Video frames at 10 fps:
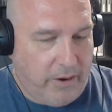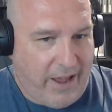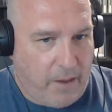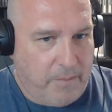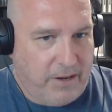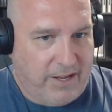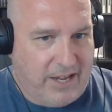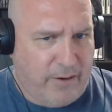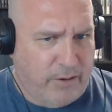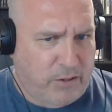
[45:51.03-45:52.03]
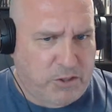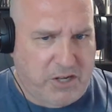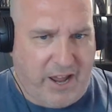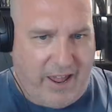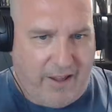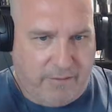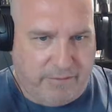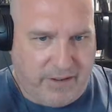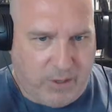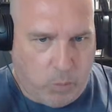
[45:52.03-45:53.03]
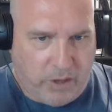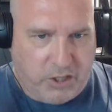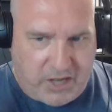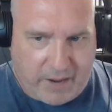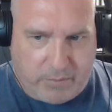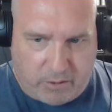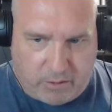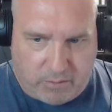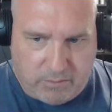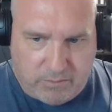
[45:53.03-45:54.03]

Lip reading: how many characters you have in one chapter